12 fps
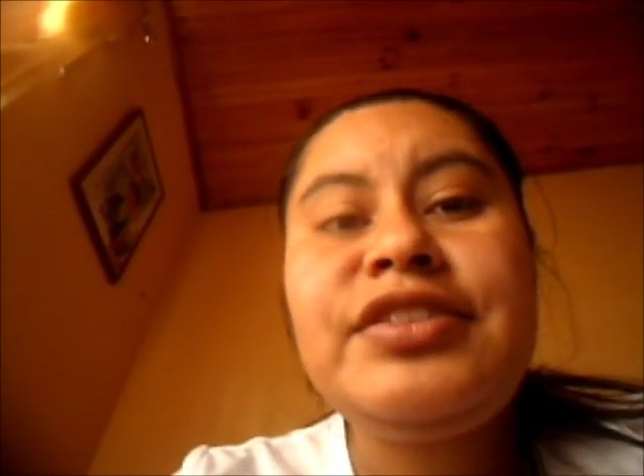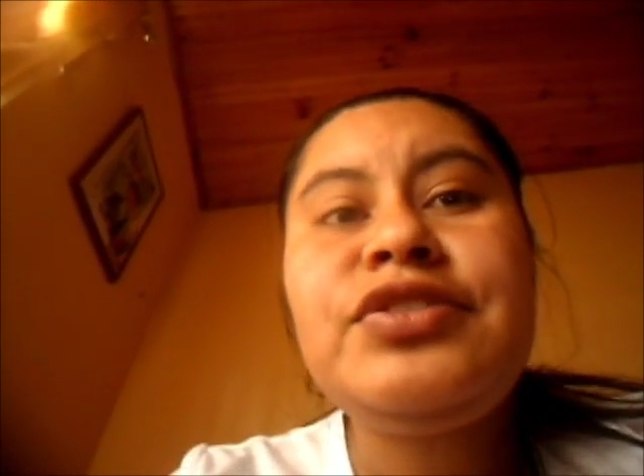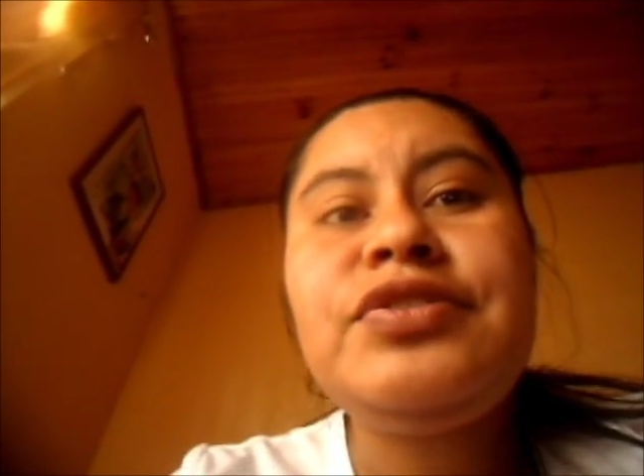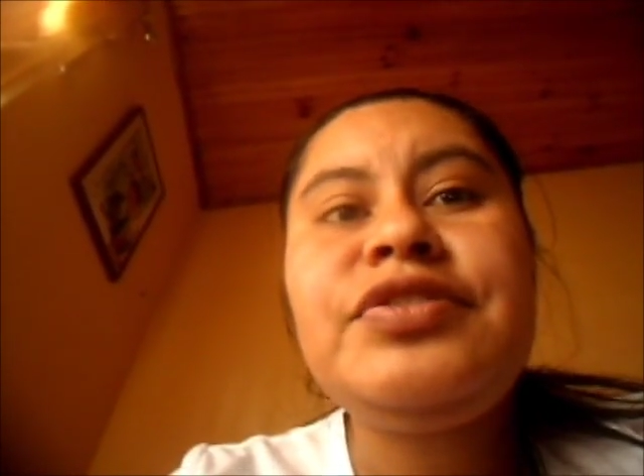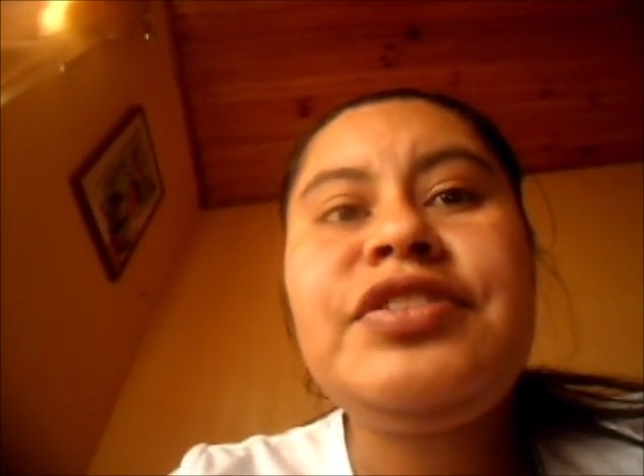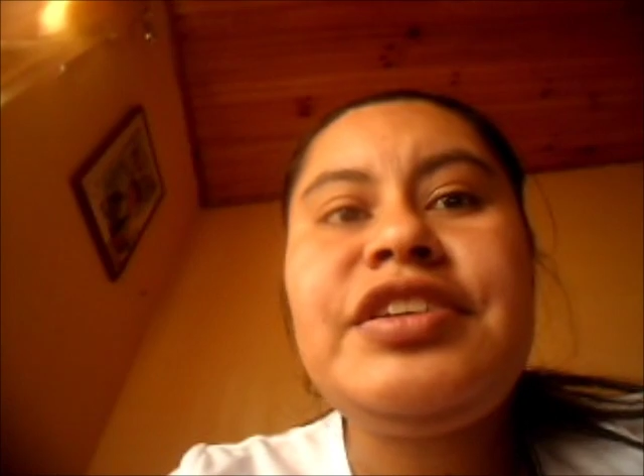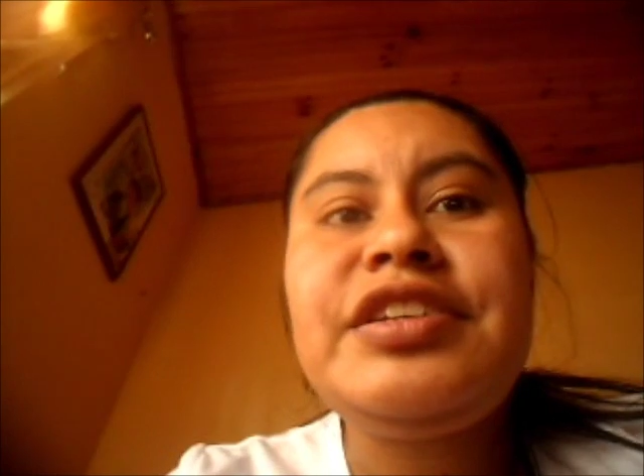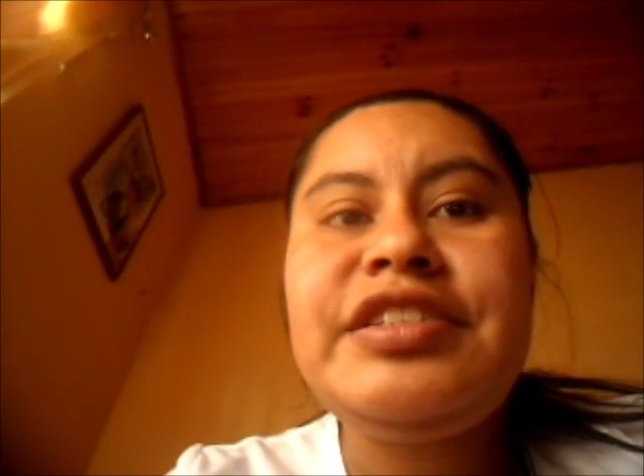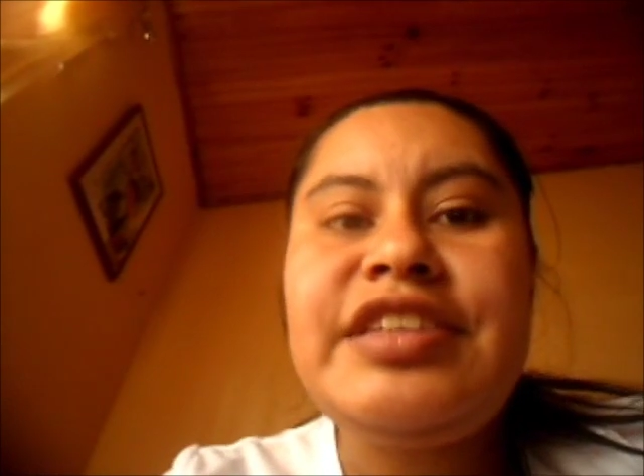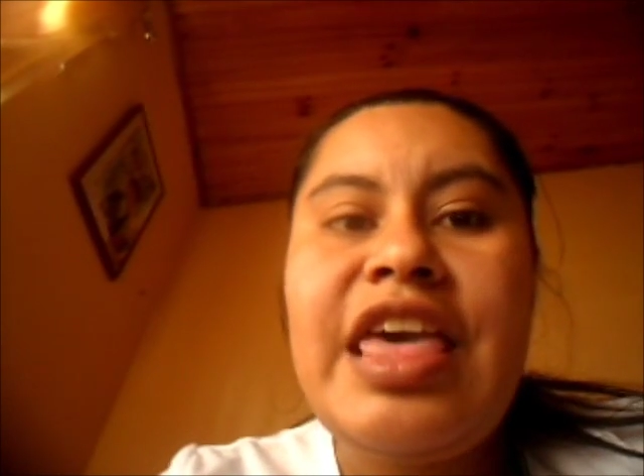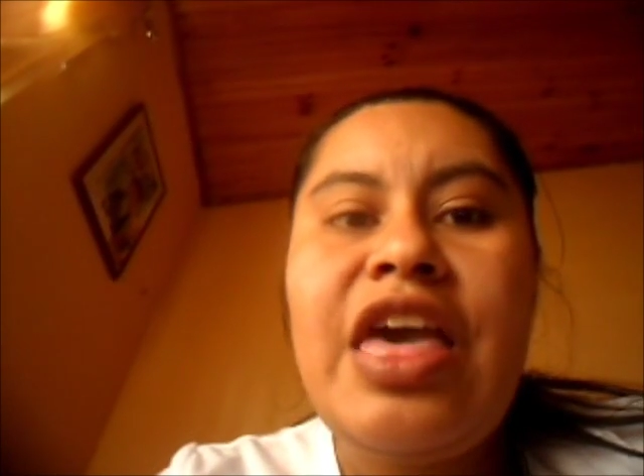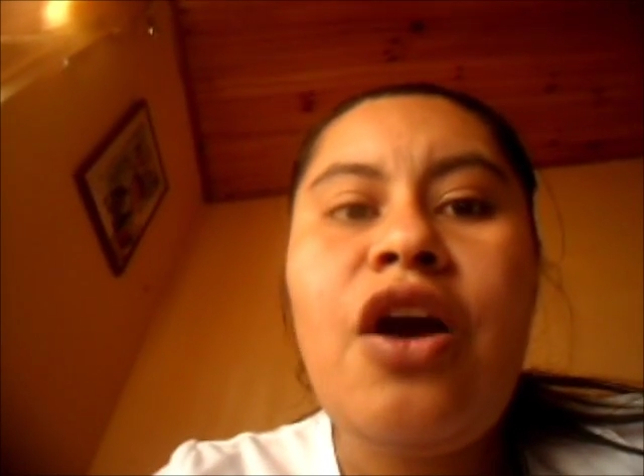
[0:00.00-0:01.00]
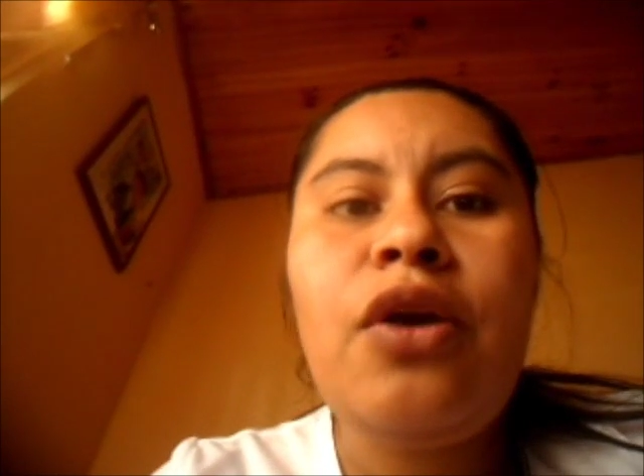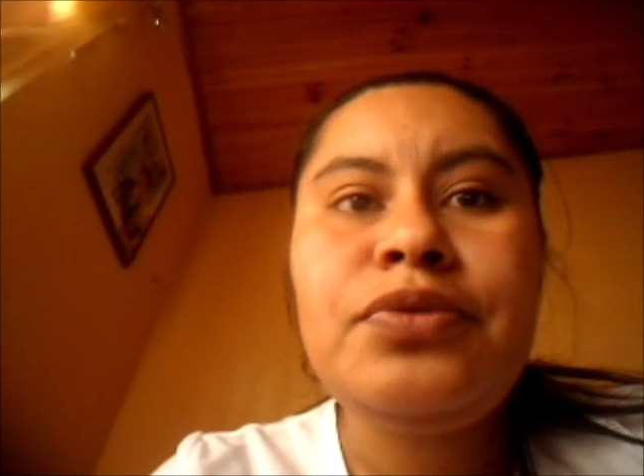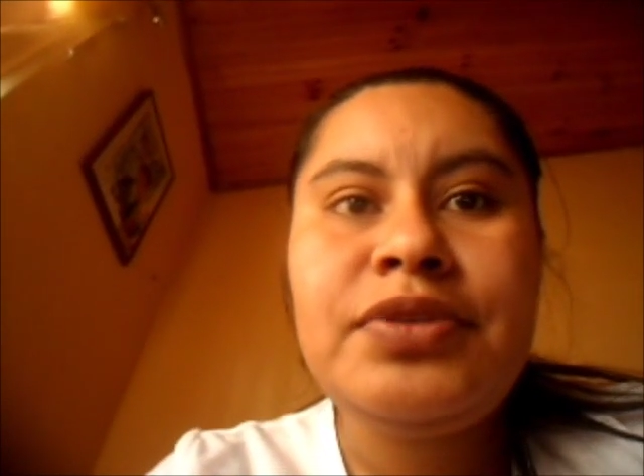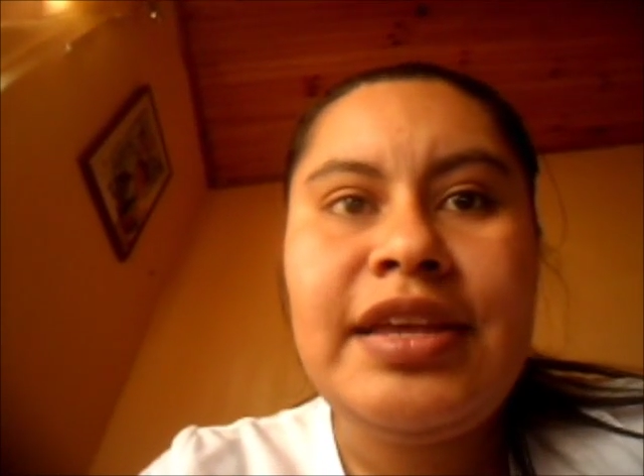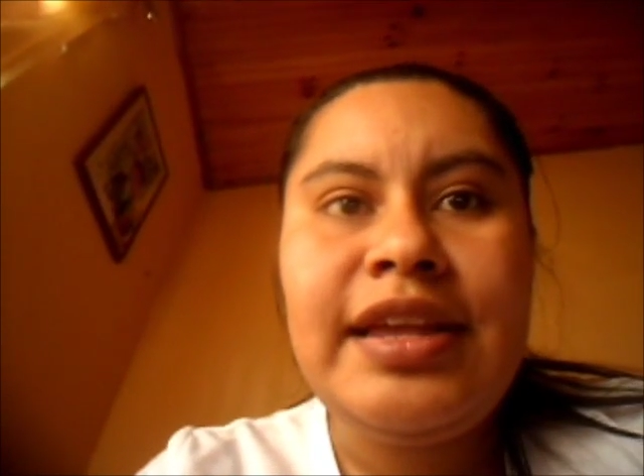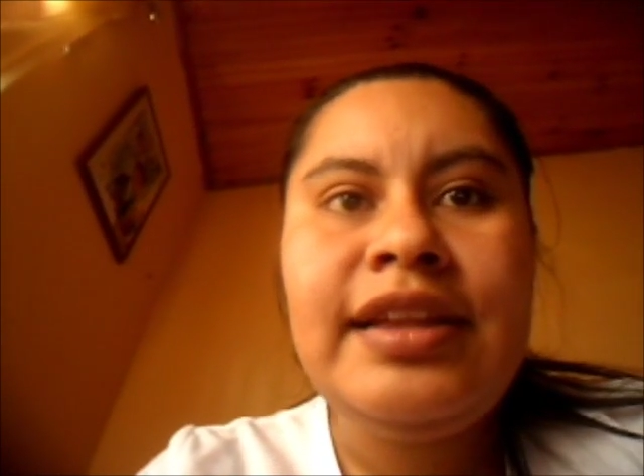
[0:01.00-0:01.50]
Anderson in
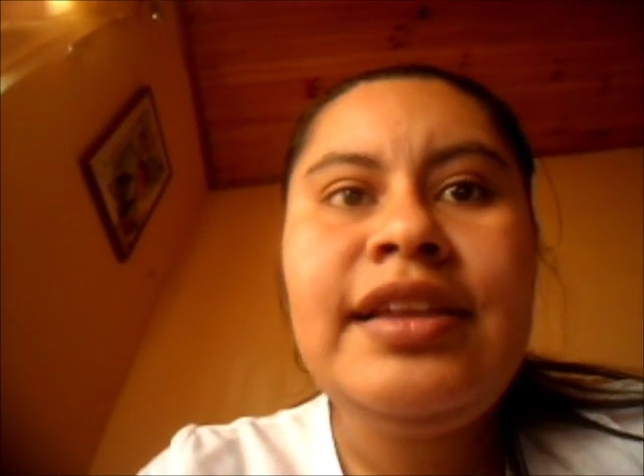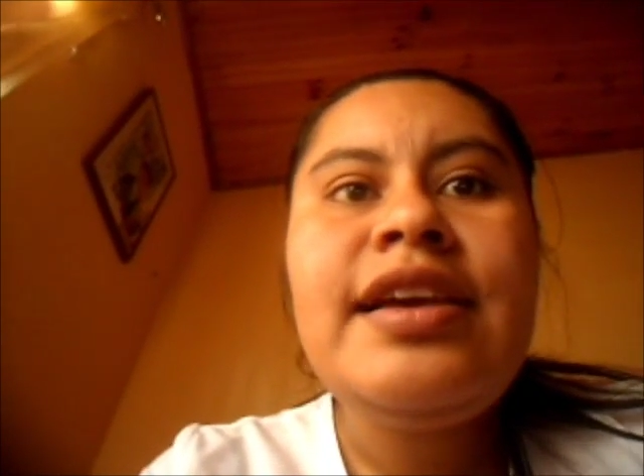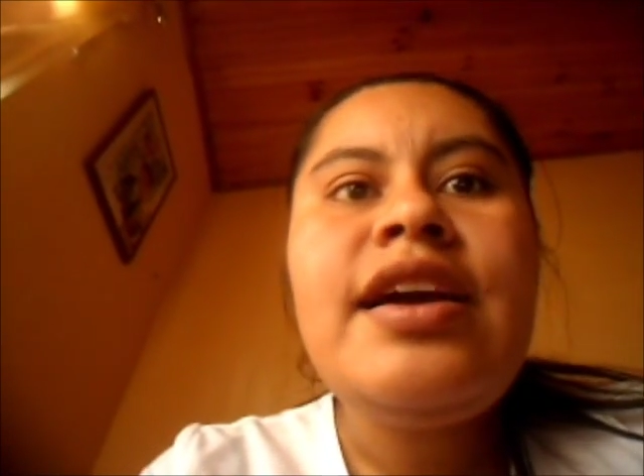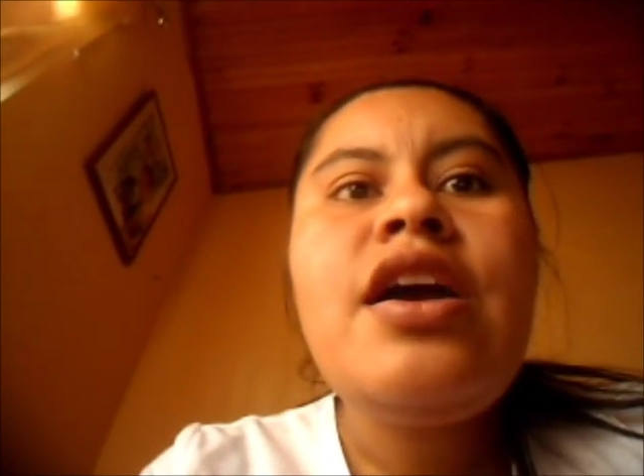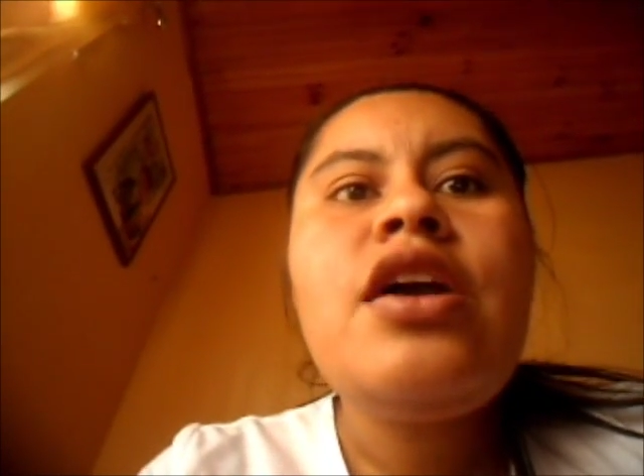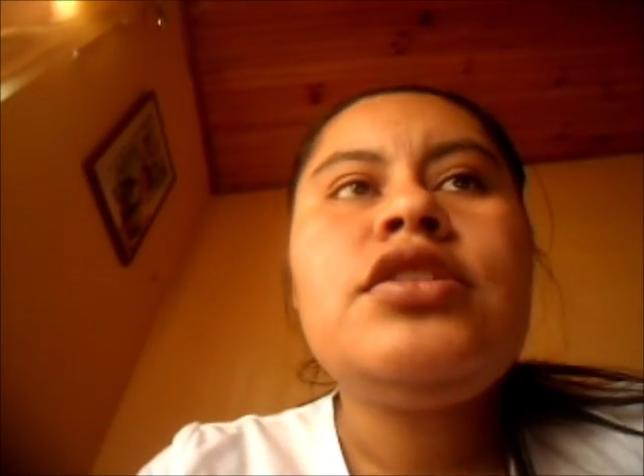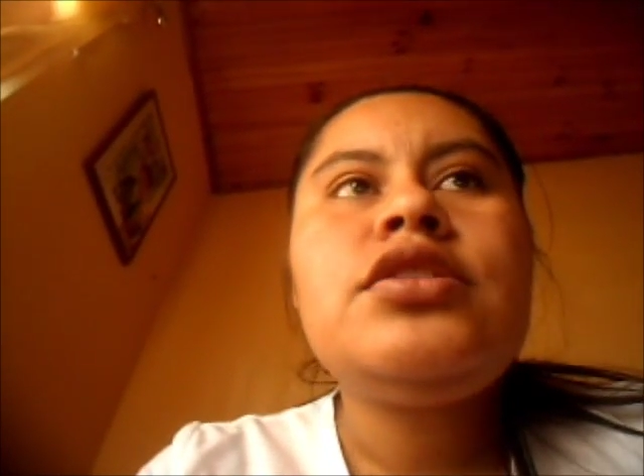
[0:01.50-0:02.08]
the hotel,